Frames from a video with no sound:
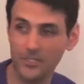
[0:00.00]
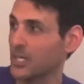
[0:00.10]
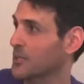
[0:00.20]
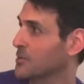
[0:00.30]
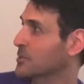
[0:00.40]

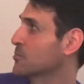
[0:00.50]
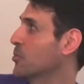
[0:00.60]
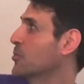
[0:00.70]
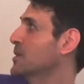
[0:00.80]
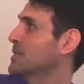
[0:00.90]
chakras
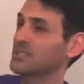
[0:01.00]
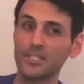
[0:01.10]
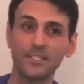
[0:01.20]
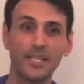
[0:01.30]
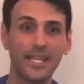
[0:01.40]
more or less
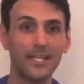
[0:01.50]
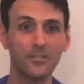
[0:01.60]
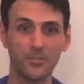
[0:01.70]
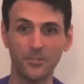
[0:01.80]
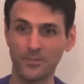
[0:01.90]
as a
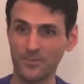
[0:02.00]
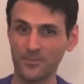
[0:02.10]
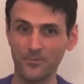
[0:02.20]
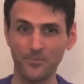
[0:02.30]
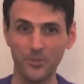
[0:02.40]
ladder.
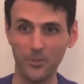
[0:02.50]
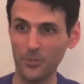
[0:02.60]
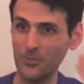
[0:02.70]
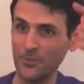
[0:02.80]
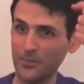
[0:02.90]
You
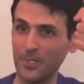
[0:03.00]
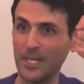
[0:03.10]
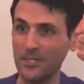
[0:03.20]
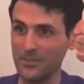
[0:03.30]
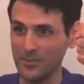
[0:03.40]
know a
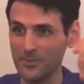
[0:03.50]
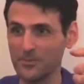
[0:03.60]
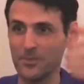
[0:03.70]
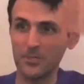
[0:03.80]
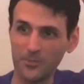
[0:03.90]
ladder?
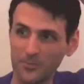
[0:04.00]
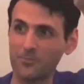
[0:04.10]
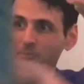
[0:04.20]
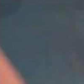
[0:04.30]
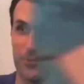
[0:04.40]
That
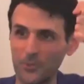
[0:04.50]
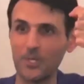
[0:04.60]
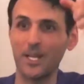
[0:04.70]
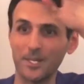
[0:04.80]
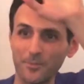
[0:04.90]
you
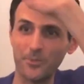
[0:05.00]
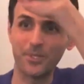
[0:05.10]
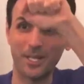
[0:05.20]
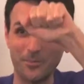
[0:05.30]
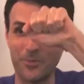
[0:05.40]
climb, you
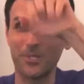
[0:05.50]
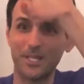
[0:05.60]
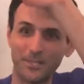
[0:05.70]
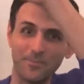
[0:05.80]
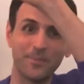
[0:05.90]
climb, you
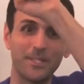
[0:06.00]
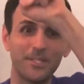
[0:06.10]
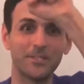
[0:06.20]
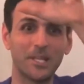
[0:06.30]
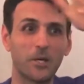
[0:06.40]
climb.
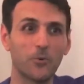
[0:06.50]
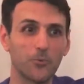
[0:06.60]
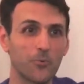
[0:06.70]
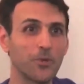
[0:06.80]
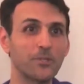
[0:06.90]
Now,
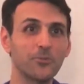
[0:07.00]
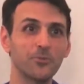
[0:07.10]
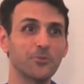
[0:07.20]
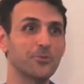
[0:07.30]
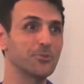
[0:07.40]
when you
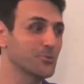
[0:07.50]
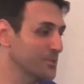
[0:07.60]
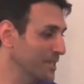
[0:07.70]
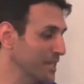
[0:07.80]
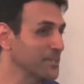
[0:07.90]
use
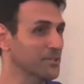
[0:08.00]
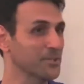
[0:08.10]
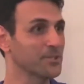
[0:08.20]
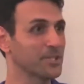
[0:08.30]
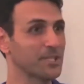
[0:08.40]
a
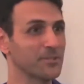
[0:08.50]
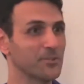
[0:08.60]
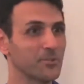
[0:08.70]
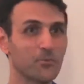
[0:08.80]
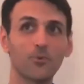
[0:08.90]
ladder and
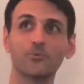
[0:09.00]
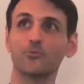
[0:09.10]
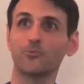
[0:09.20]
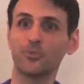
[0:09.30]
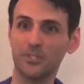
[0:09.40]
you want
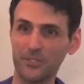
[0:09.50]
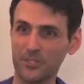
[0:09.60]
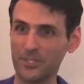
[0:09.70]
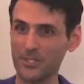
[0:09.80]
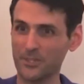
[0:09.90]
to reach